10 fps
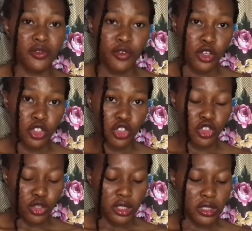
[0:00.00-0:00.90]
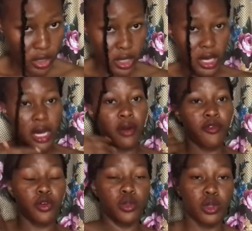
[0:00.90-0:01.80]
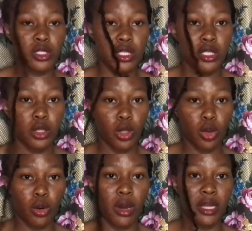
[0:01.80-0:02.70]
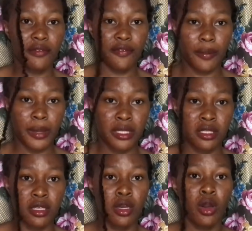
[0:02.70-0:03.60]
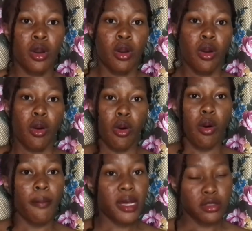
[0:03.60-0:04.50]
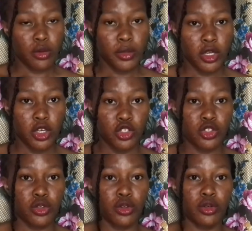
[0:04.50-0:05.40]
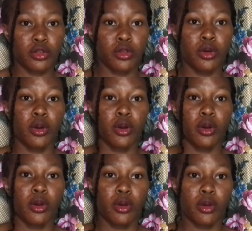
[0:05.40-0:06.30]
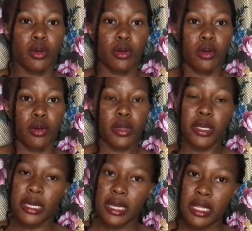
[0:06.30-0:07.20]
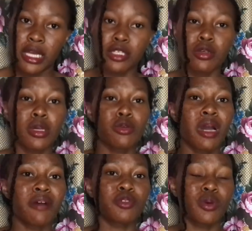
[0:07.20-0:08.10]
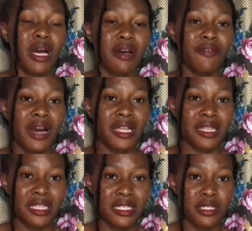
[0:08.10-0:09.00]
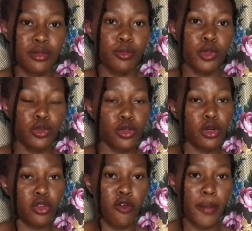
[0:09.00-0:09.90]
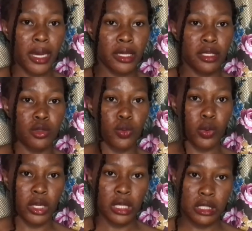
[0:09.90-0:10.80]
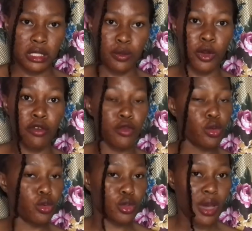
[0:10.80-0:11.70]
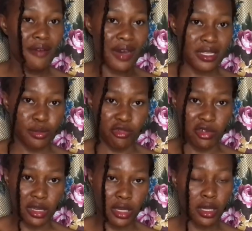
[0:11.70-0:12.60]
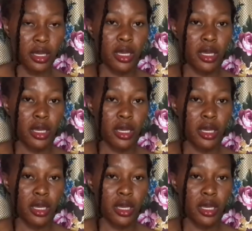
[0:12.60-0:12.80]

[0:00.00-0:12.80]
the first choice. Foye for nursing, law, and pharmacy, or mass communication, ELS. You have to have at least, you know, the cutoff mark is 180, but if you don't want to have heartbreak,